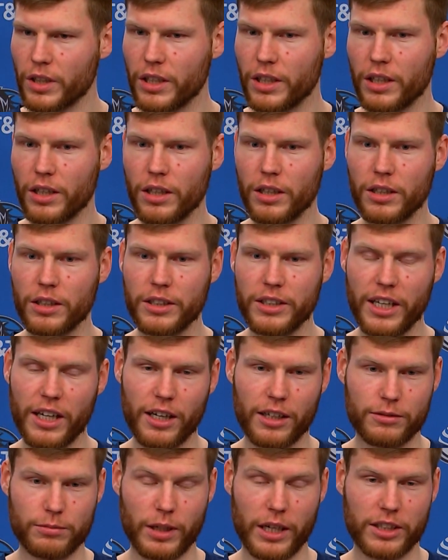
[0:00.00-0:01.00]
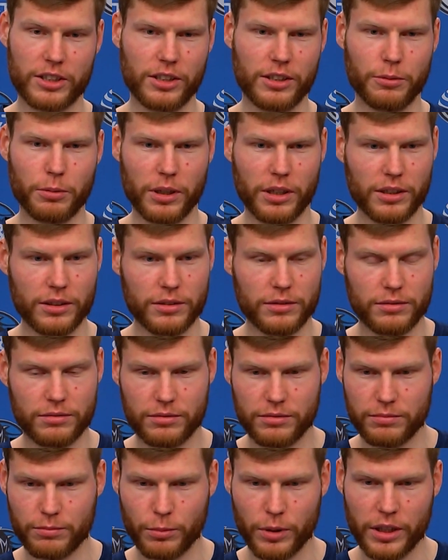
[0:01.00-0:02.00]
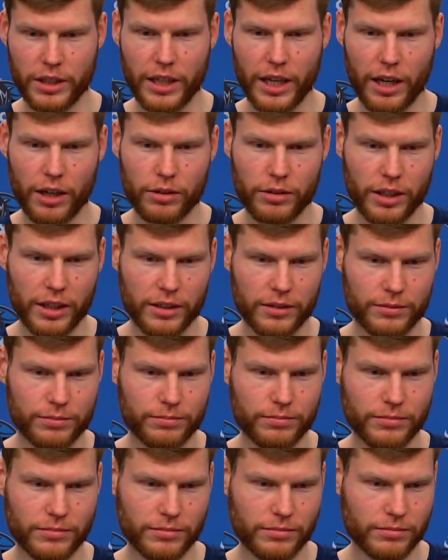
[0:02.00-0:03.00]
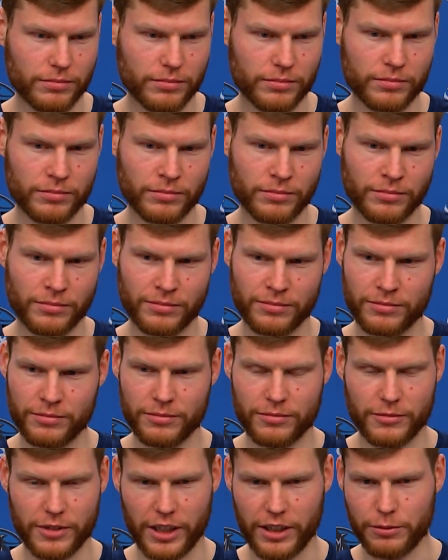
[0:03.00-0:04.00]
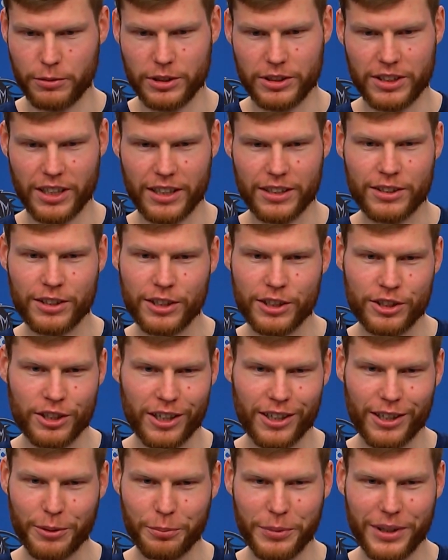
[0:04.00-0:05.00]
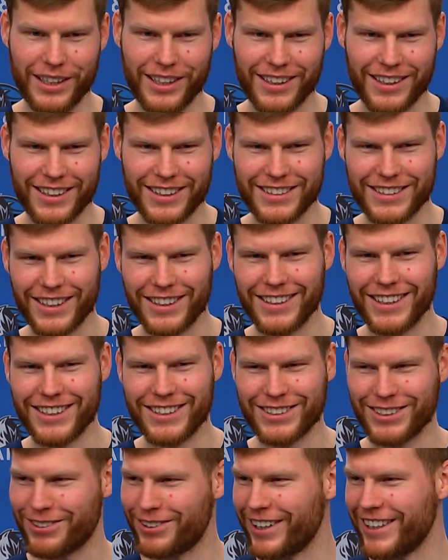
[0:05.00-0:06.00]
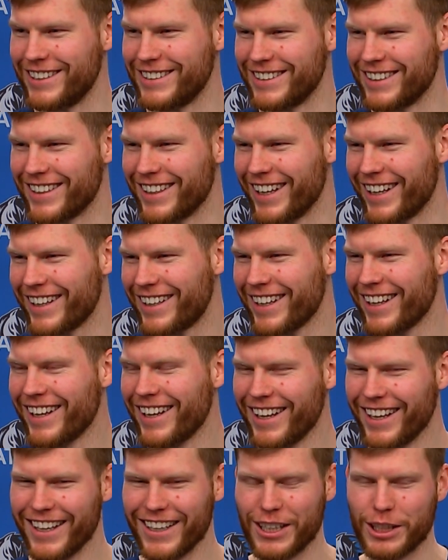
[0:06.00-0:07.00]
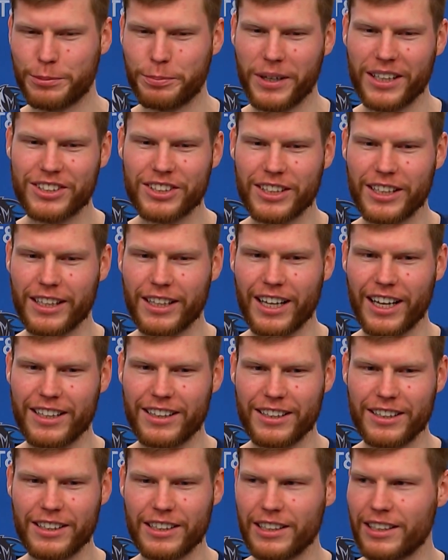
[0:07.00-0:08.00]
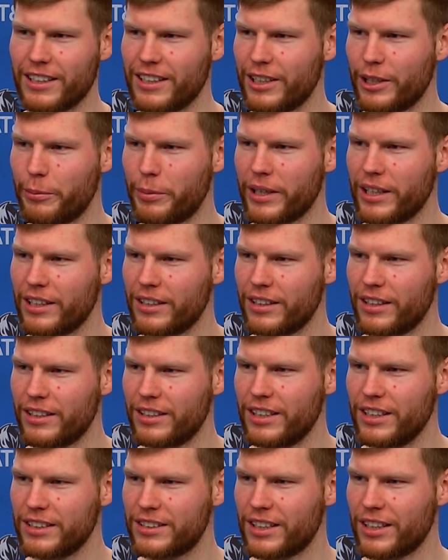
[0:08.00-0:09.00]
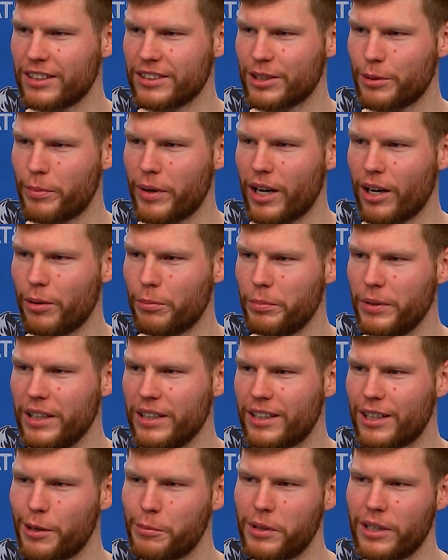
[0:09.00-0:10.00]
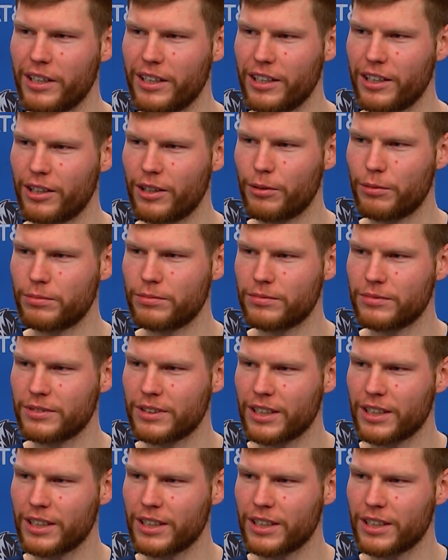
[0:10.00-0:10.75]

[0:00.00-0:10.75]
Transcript: Yeah, actually when it went down, like we texted each other immediately. It's like, this is crazy. Like, especially that I think in the beginning, the details about me coming here